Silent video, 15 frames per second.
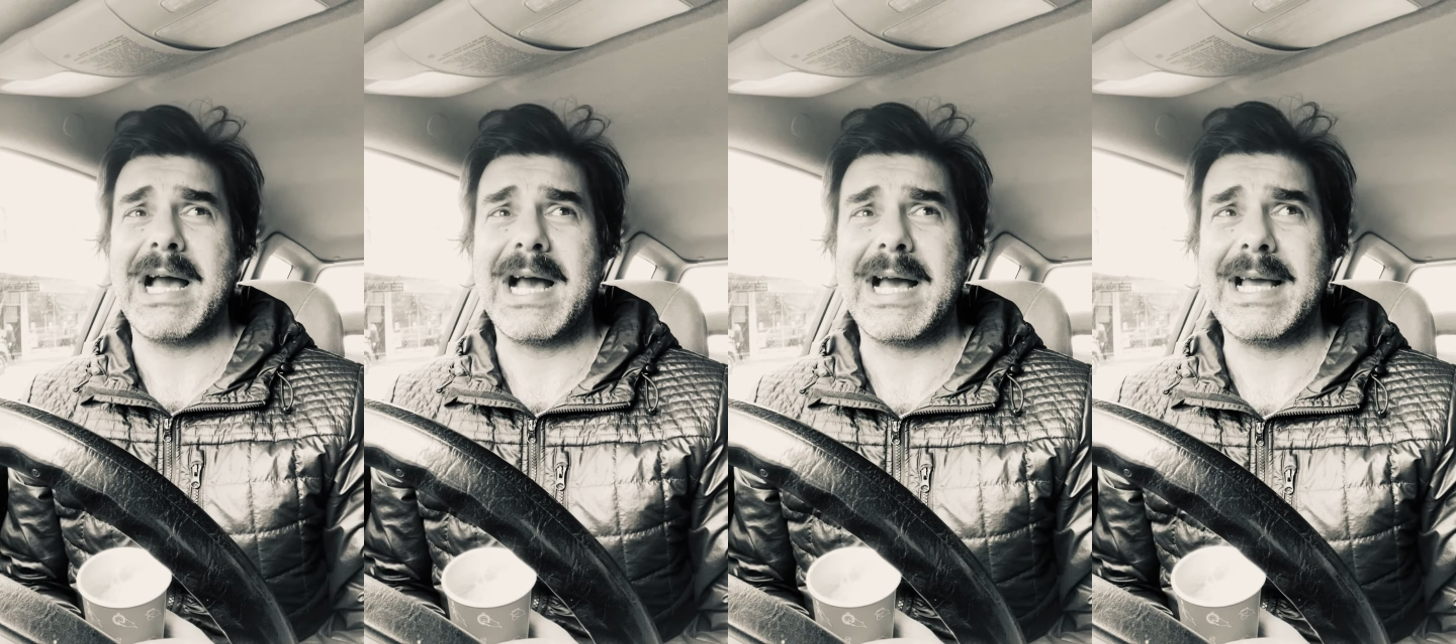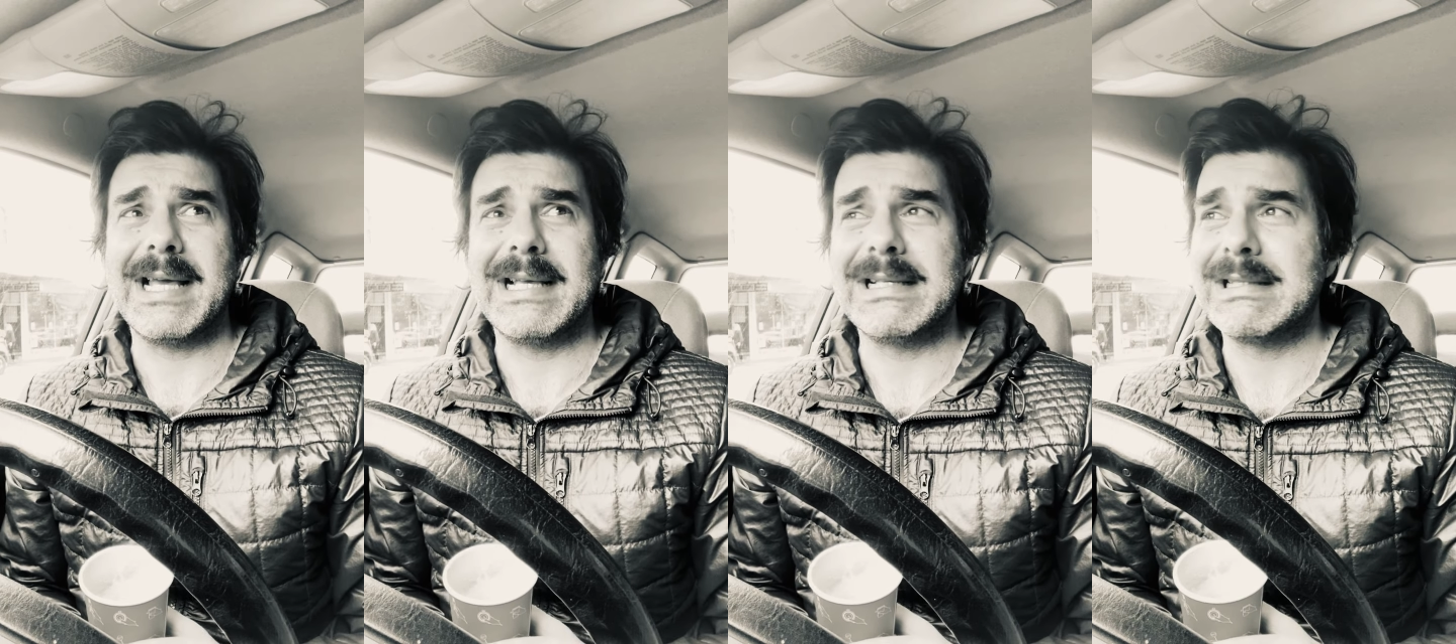
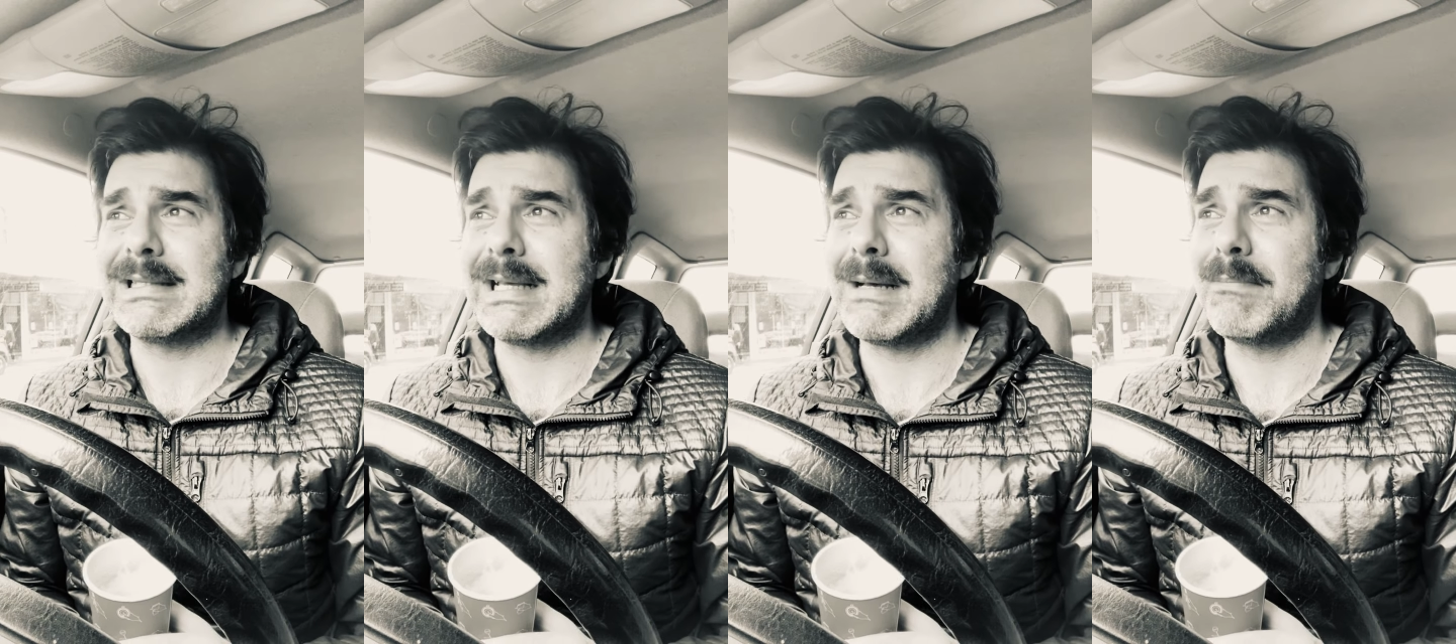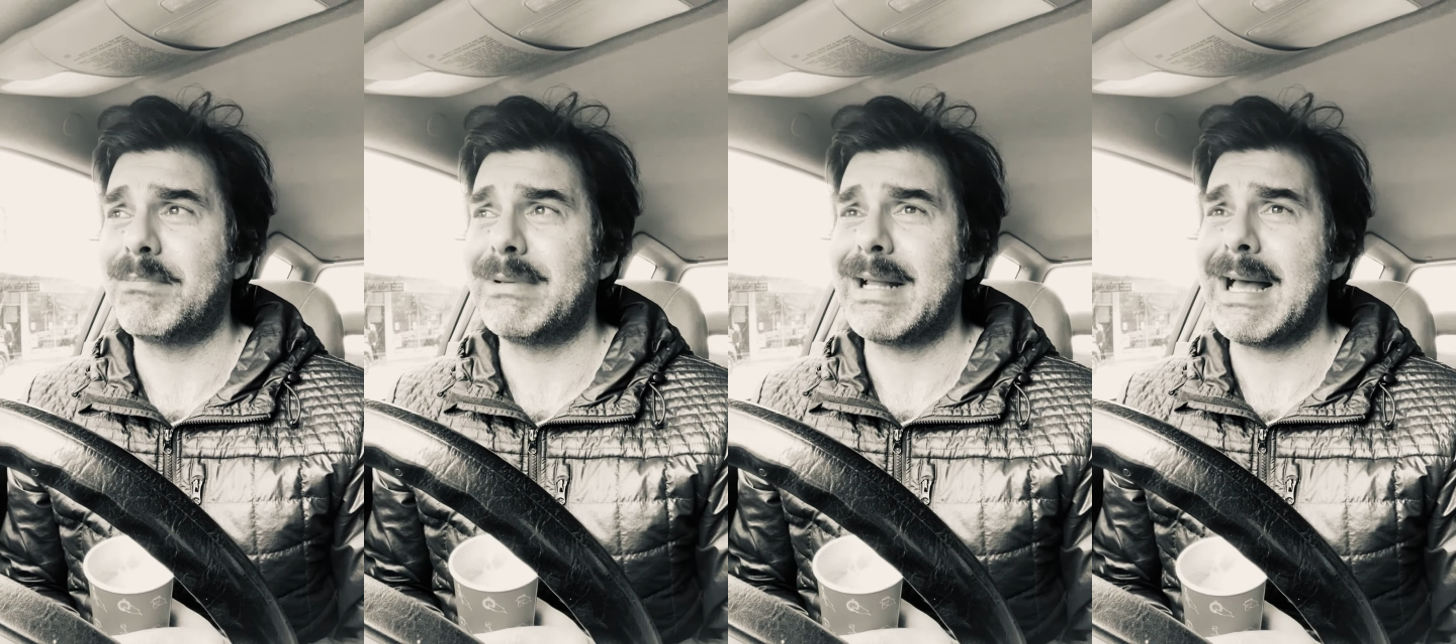eyes
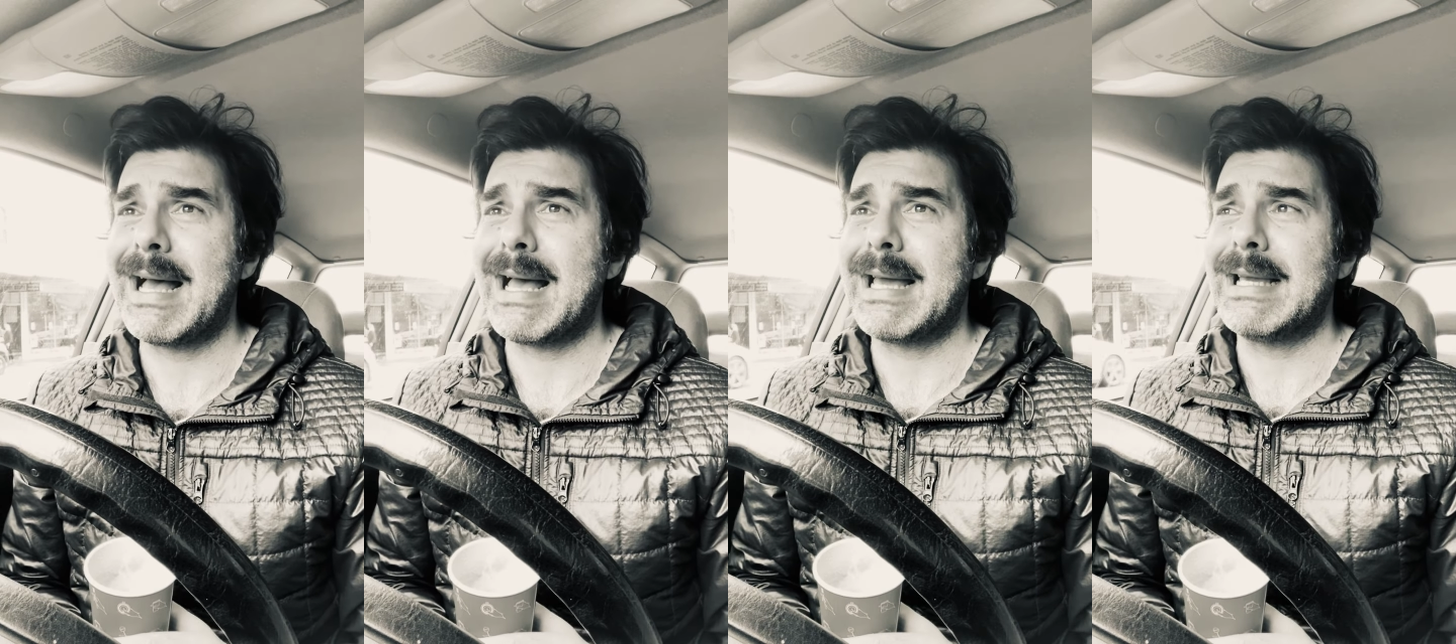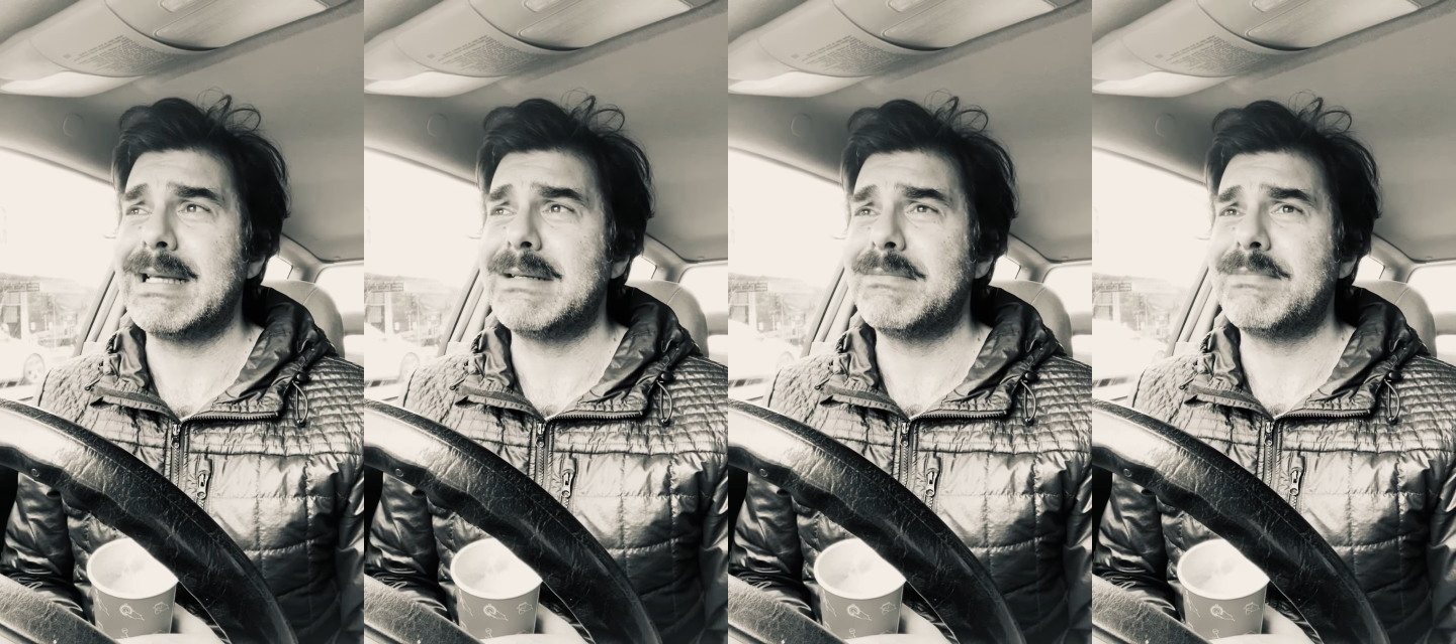are
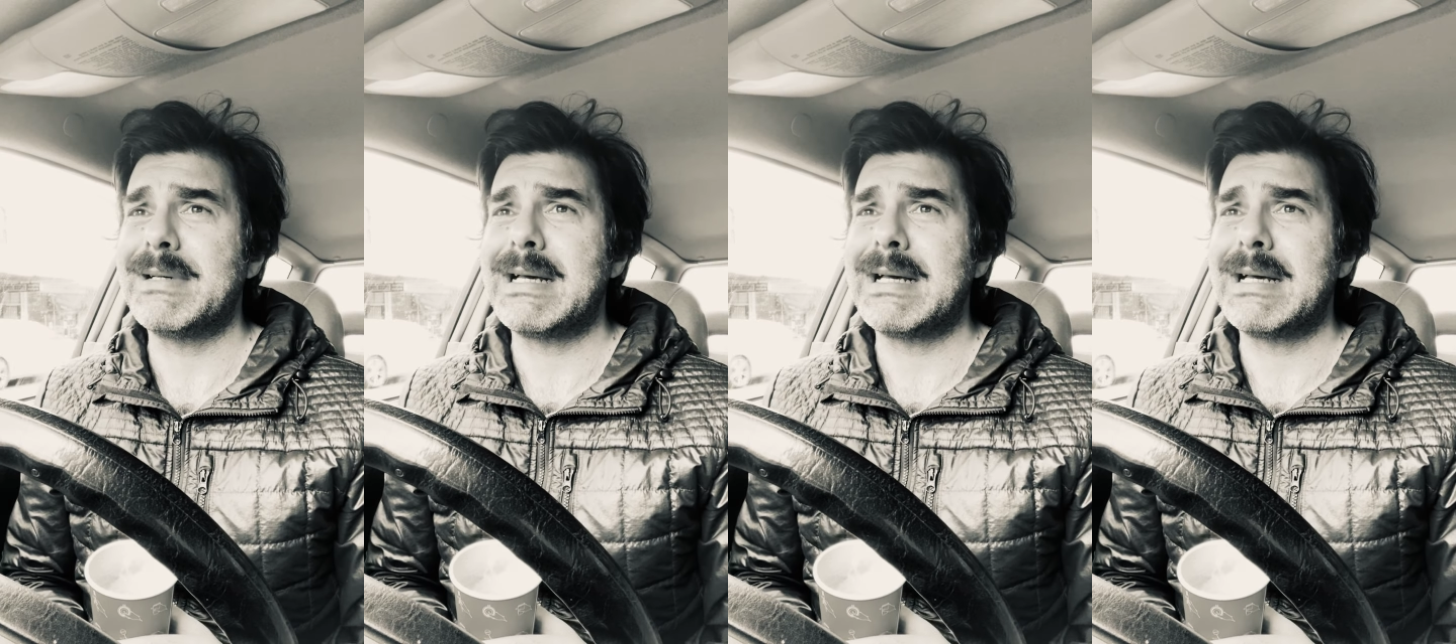blind,